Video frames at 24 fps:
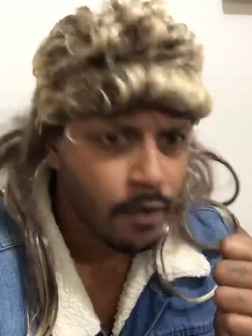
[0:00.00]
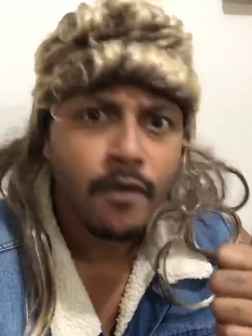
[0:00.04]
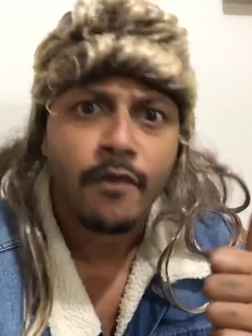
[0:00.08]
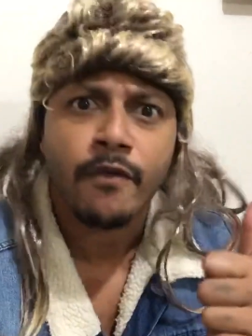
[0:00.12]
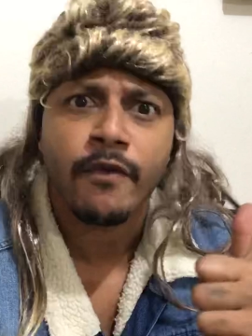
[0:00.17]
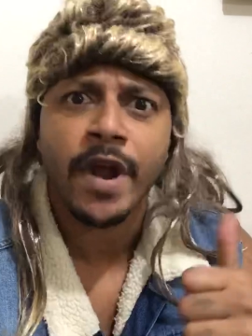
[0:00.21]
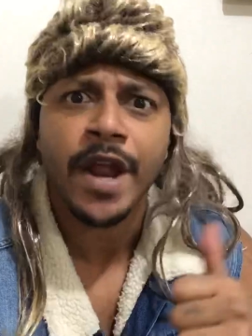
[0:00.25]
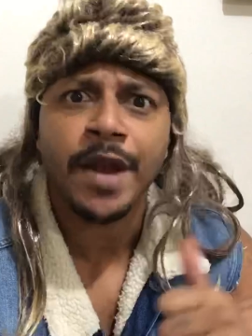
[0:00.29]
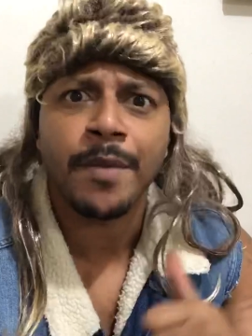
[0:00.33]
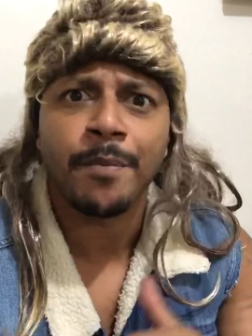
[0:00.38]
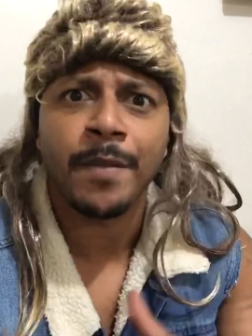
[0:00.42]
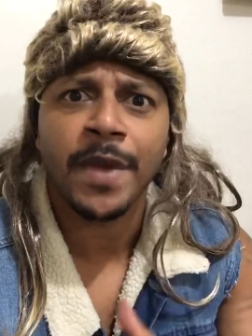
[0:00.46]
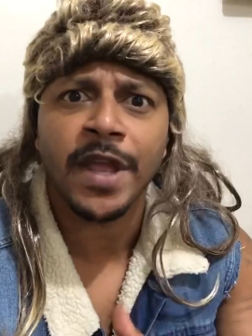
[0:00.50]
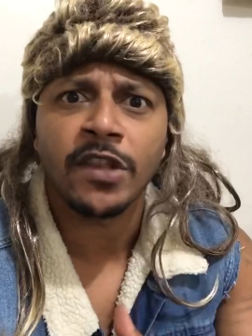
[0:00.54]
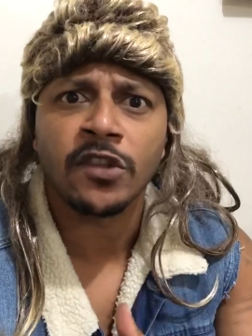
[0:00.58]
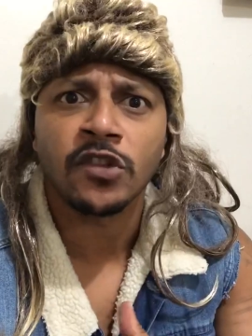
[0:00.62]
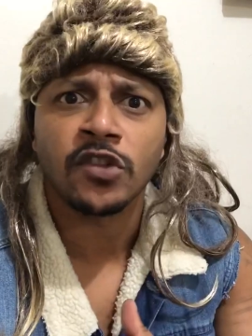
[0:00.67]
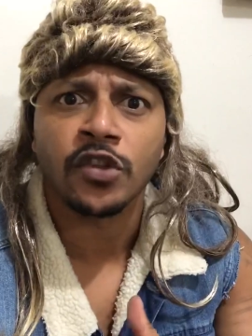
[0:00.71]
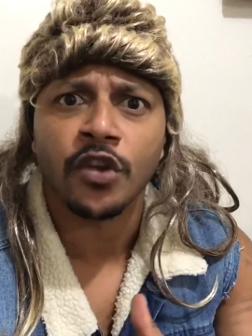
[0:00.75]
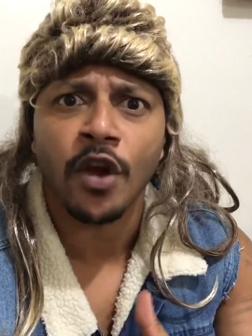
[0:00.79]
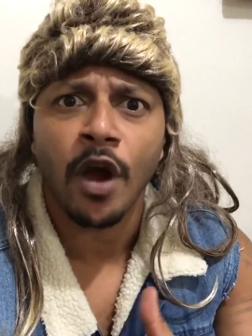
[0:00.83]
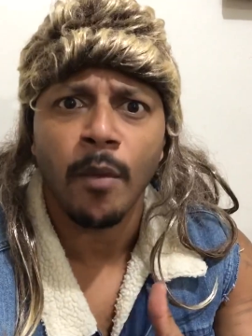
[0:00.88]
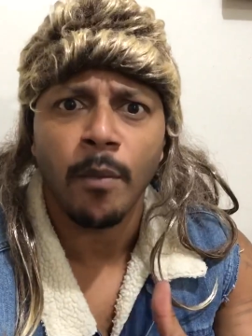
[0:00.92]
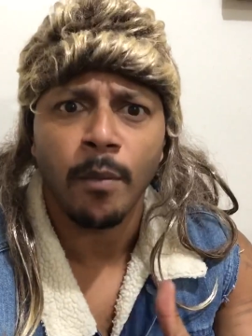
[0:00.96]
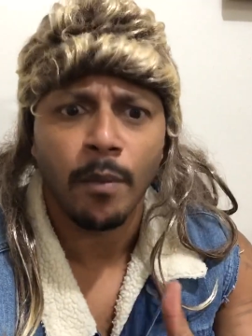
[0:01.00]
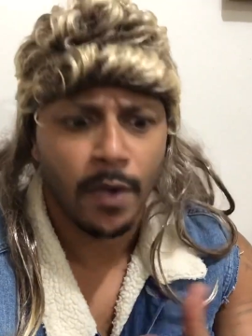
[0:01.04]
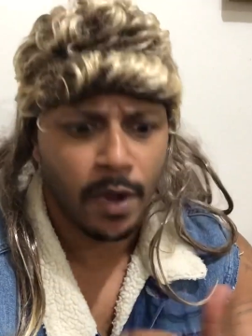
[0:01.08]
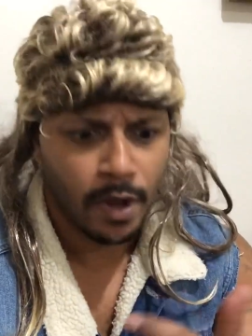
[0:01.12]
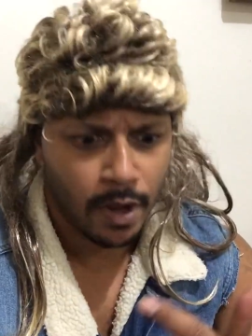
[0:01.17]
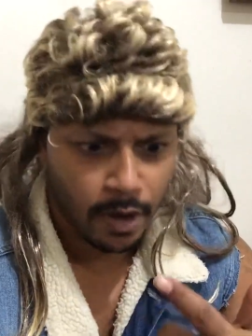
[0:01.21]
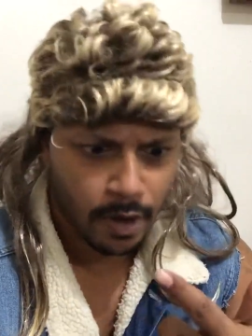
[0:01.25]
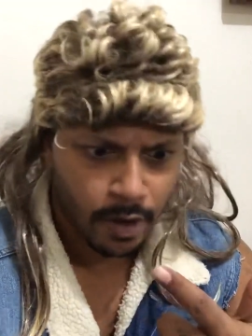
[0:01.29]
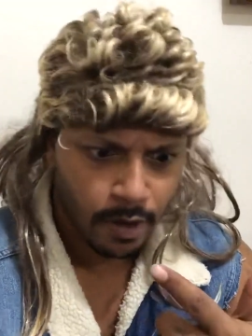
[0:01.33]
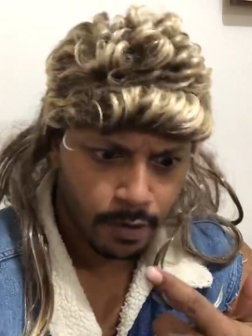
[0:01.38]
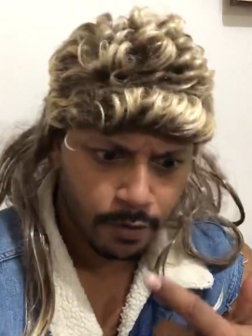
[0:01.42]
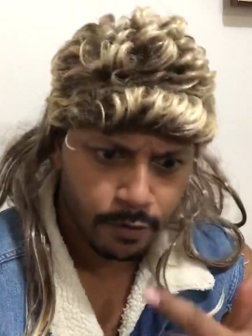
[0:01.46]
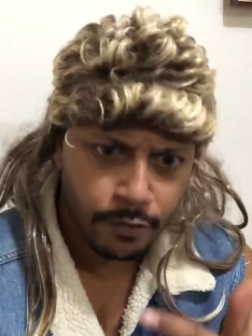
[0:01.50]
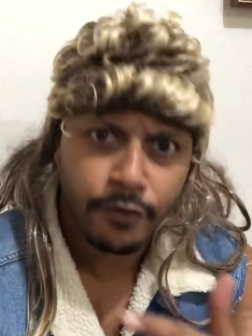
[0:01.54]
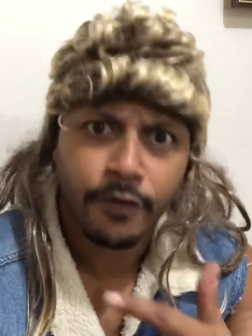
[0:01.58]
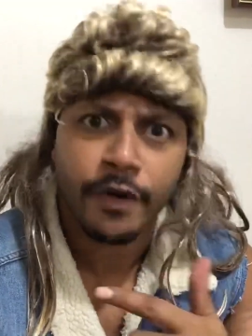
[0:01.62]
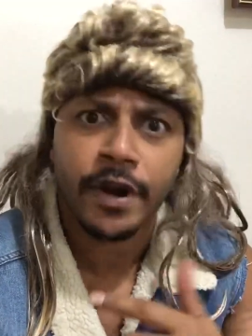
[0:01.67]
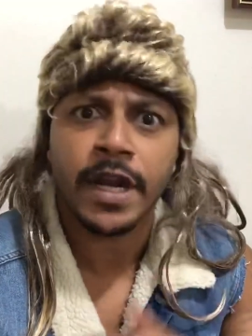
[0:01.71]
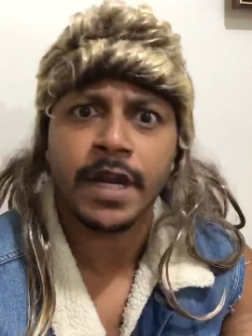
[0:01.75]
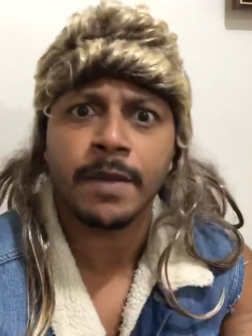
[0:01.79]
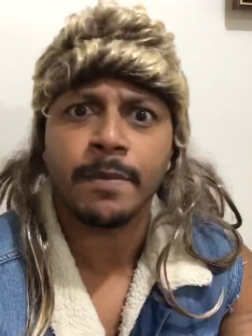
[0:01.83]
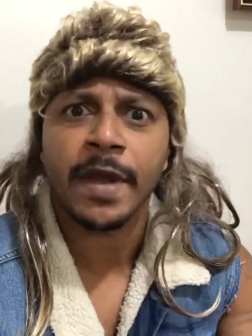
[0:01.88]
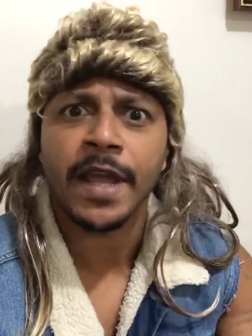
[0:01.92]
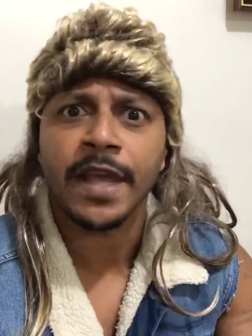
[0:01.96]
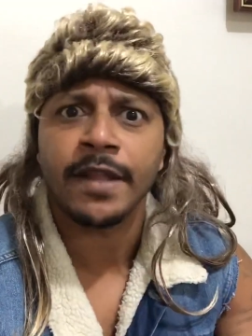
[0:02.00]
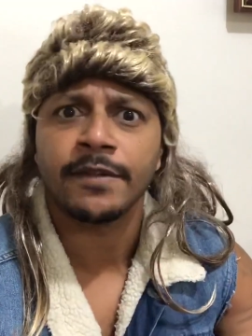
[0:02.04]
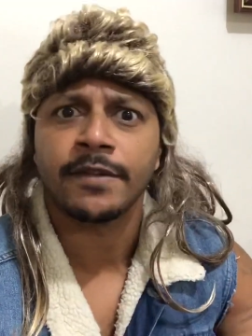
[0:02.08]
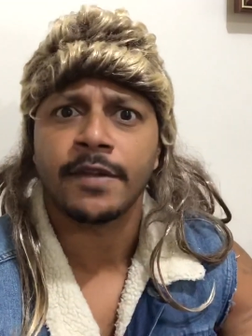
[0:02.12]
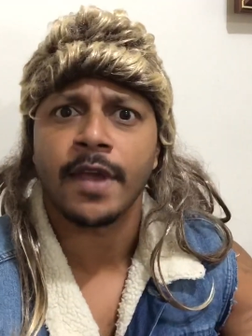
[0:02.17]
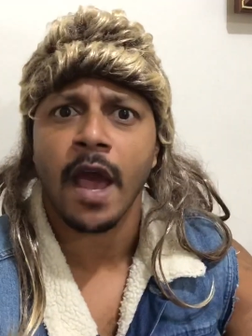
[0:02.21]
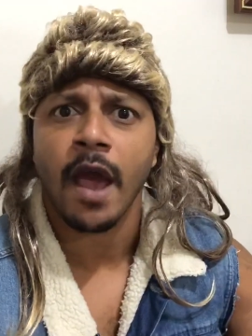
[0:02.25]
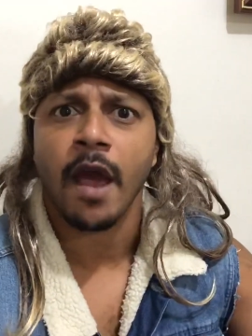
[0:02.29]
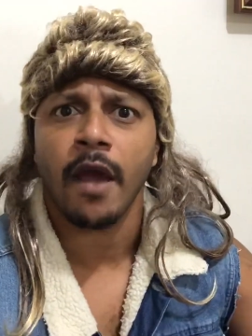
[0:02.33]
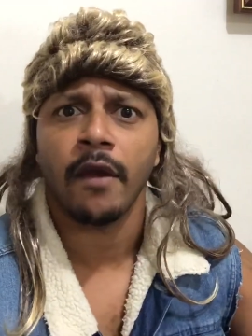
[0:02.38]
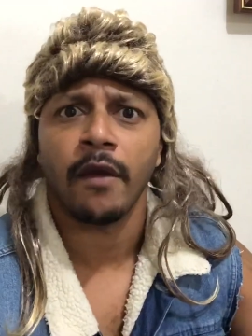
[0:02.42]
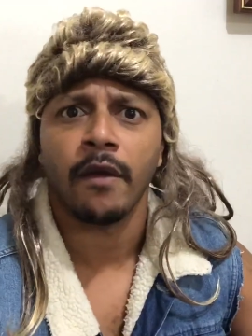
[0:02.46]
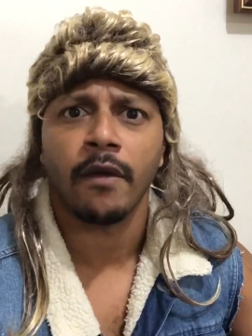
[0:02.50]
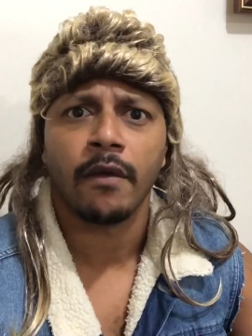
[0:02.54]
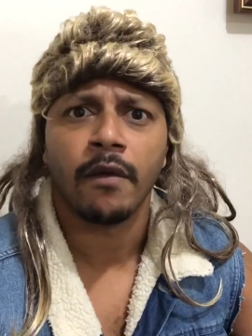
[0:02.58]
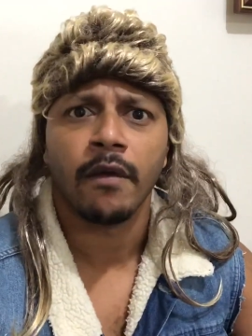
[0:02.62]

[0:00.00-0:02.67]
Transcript: Red means stop, green means go.